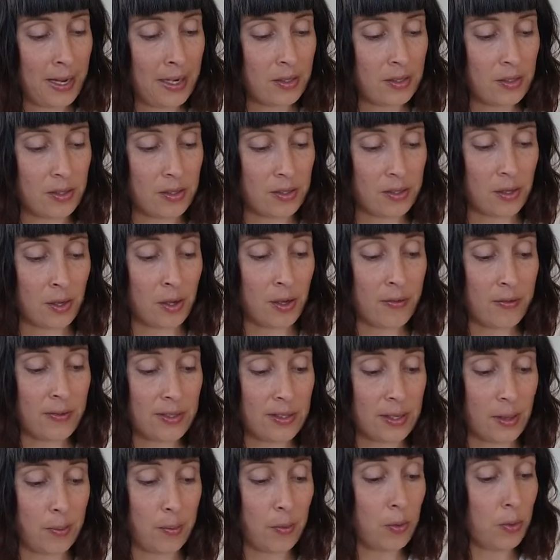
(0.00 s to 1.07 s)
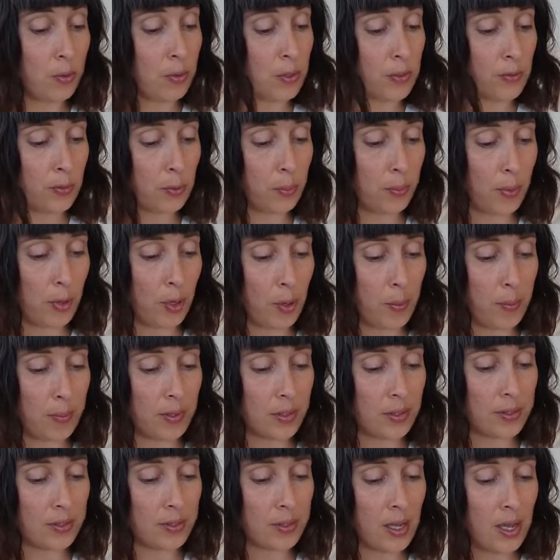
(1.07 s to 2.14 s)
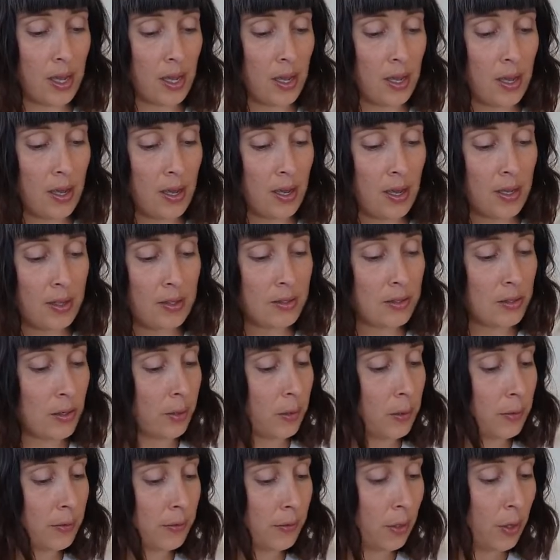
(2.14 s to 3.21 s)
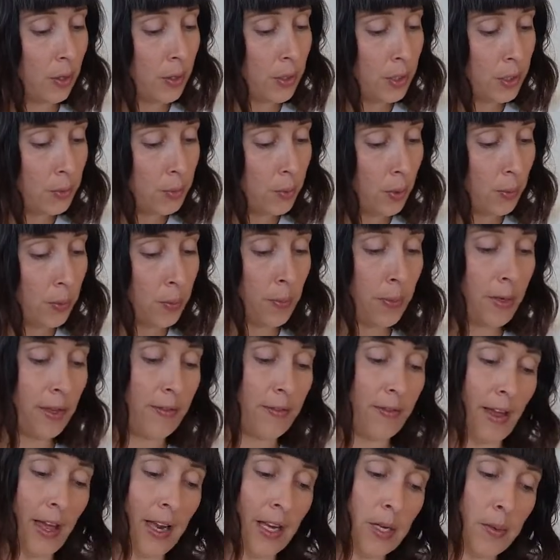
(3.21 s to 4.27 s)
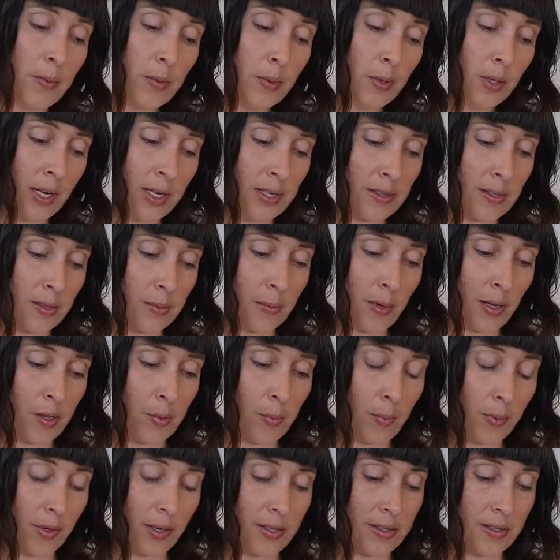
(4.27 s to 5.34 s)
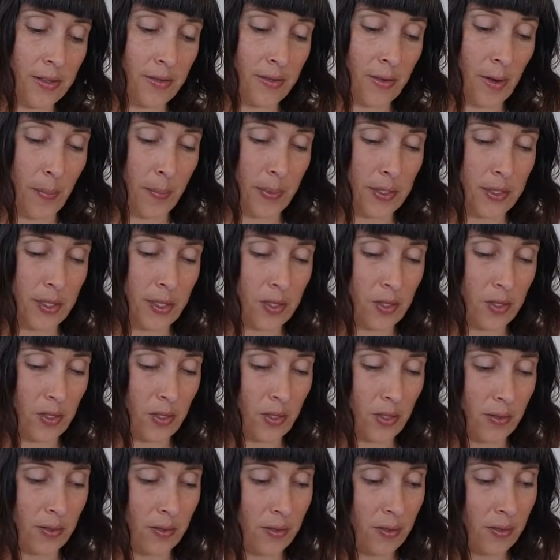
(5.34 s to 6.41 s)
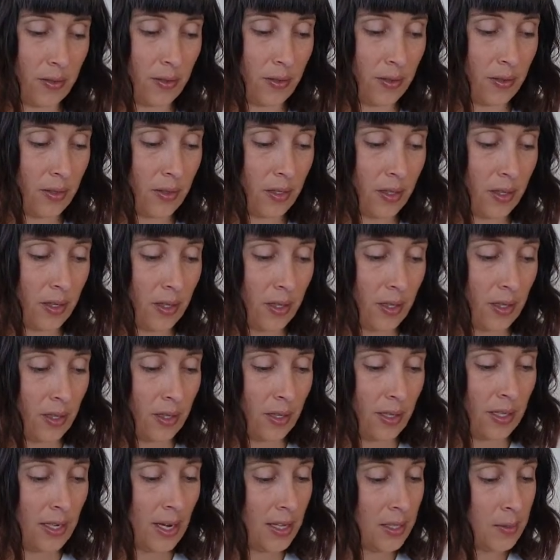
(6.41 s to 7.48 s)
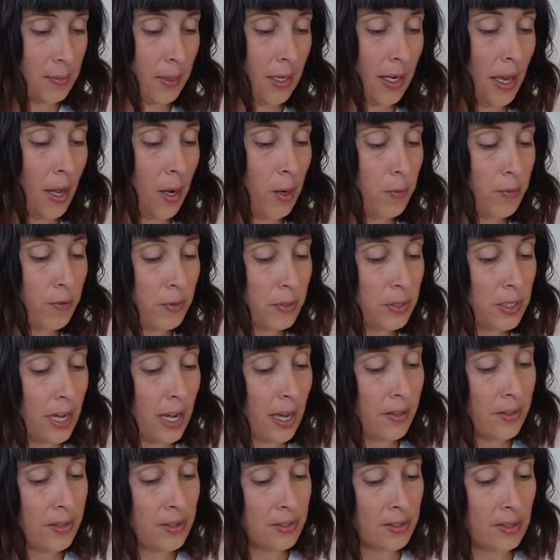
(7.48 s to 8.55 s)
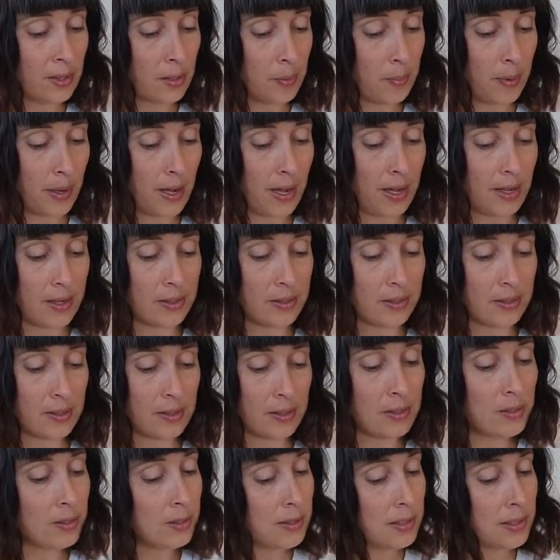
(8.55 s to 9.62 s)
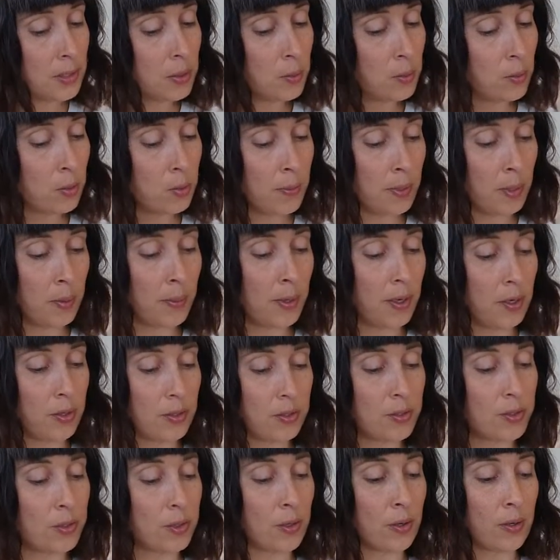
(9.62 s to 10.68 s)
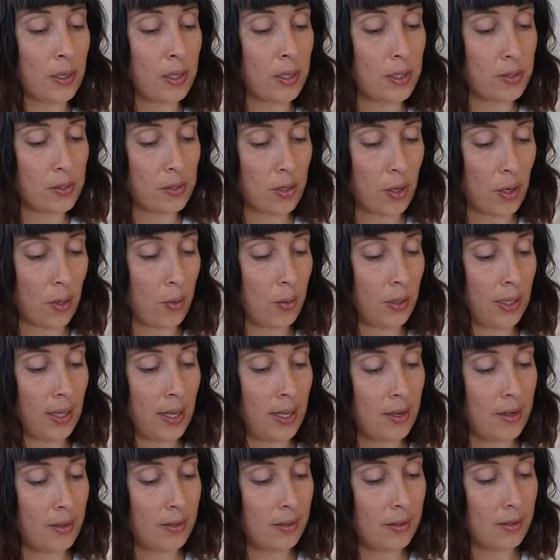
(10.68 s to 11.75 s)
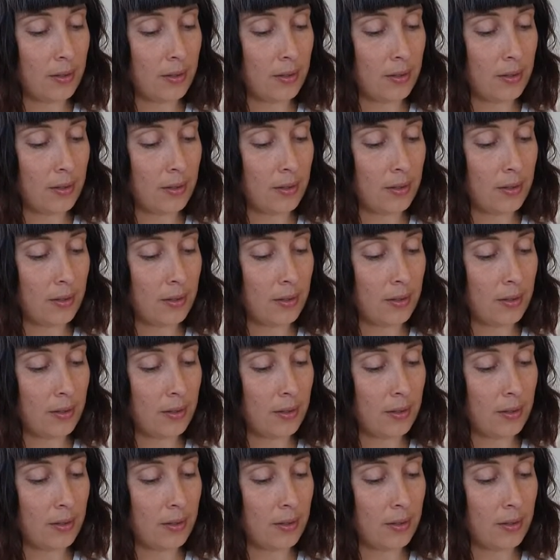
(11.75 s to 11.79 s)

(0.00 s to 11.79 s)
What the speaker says: to serve some useful purpose, and so you have learned what will be a valuable lesson by the present repetition. It has been helpful to others in the past, and still will be when her story is told again.